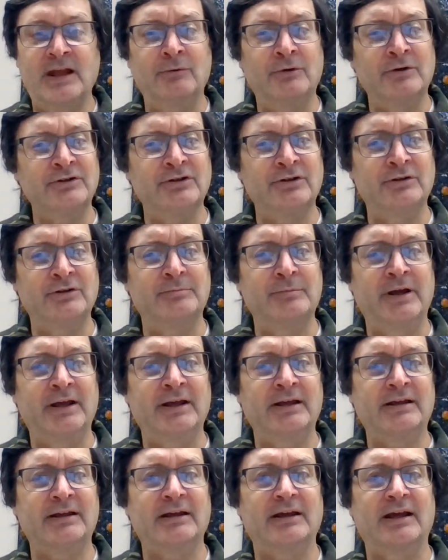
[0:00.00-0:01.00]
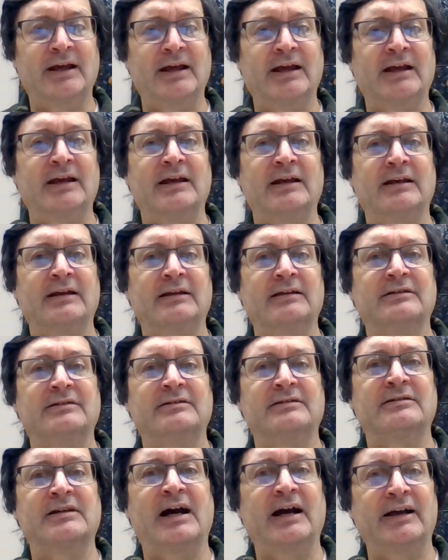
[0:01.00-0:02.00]
I want you to make a
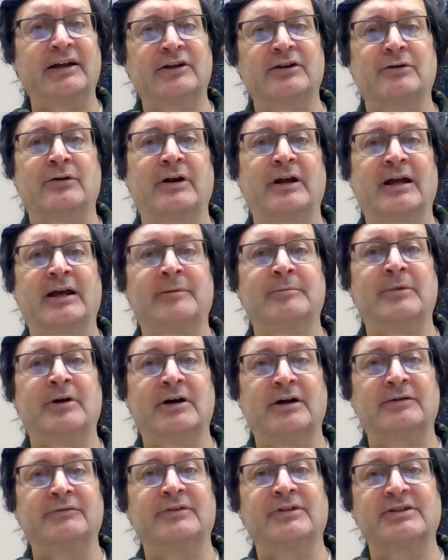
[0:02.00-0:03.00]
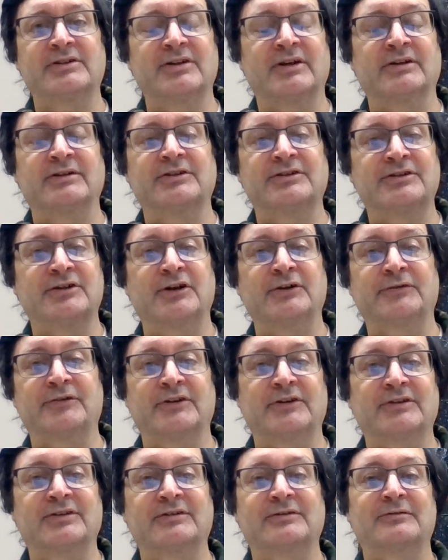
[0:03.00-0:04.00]
diagram of the sun's
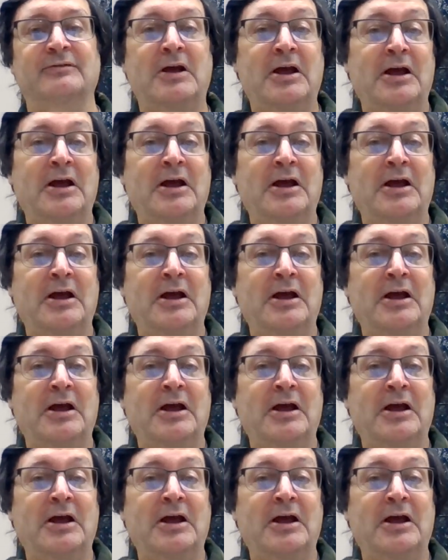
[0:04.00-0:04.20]
surface.